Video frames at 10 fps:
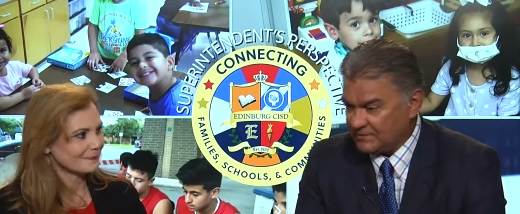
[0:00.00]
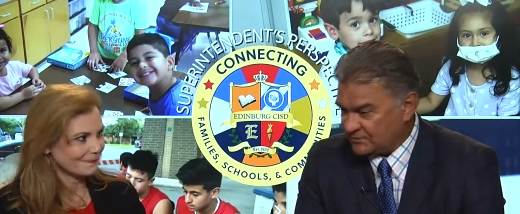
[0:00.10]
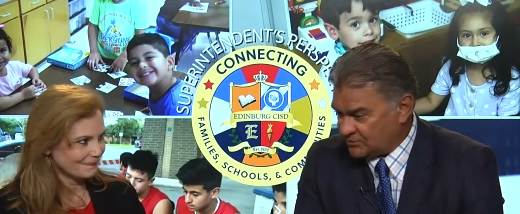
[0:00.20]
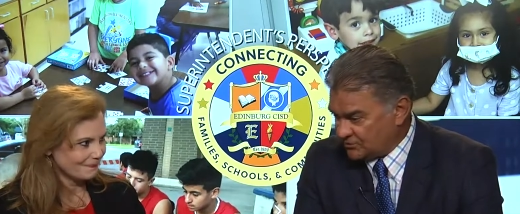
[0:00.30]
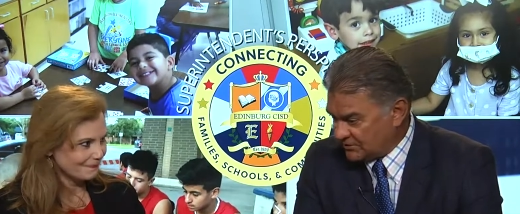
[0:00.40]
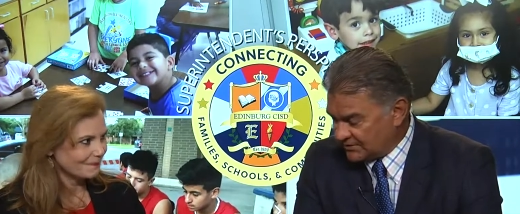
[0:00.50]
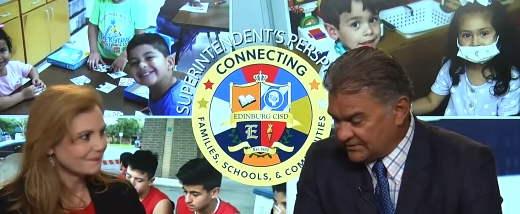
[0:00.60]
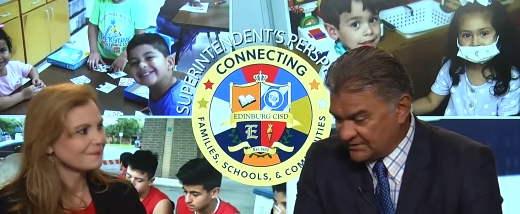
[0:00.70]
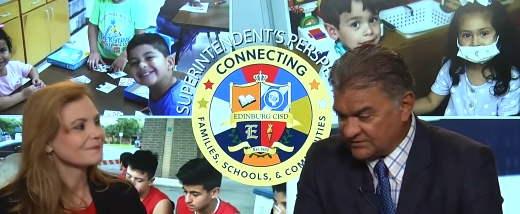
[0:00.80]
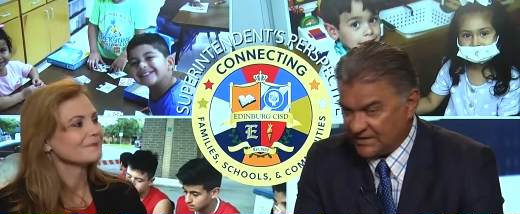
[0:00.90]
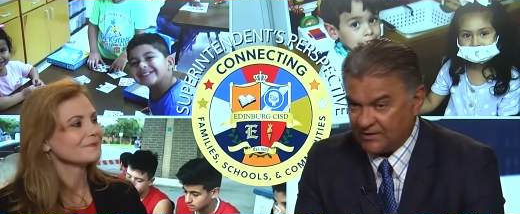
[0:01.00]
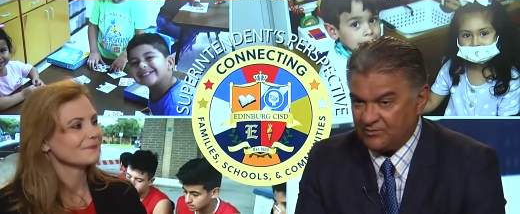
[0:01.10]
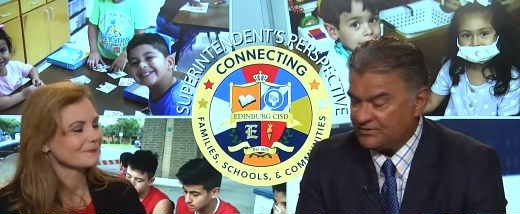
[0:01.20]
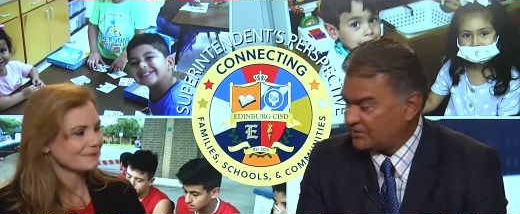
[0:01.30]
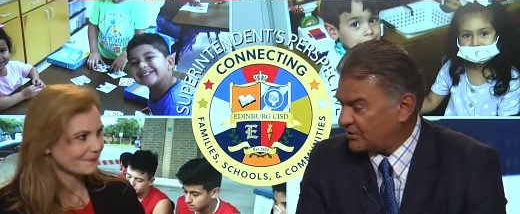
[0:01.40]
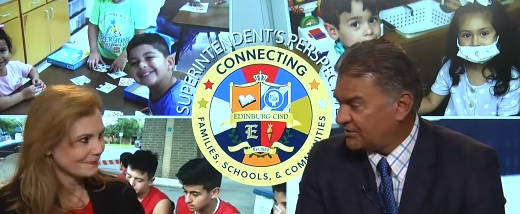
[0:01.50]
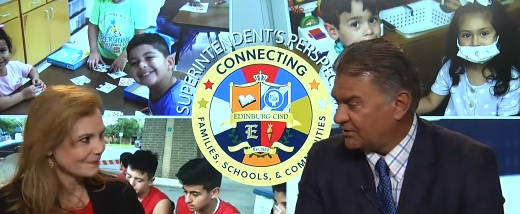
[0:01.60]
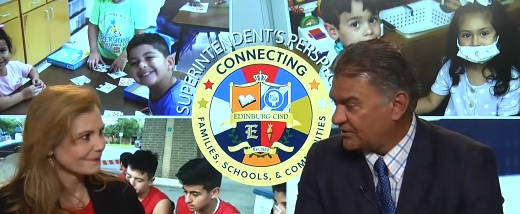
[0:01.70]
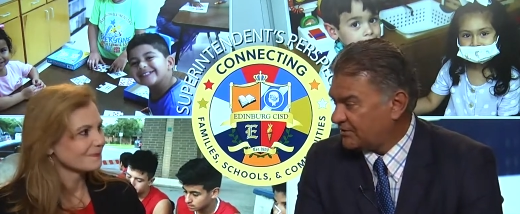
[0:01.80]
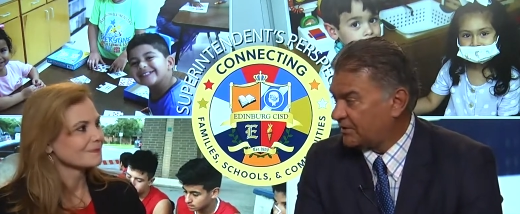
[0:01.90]
Speaker 1: mm-hmm. uh, English language, on and
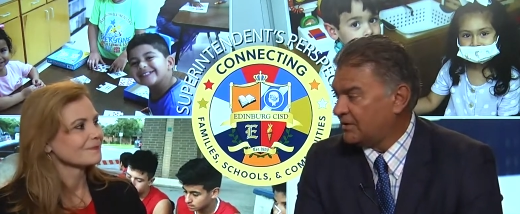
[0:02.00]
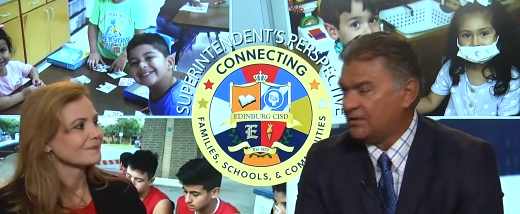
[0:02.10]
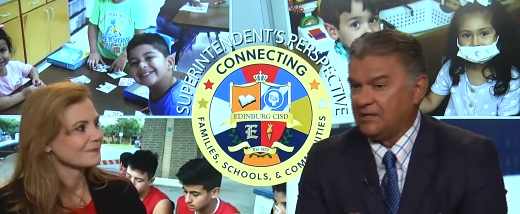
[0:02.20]
on and on.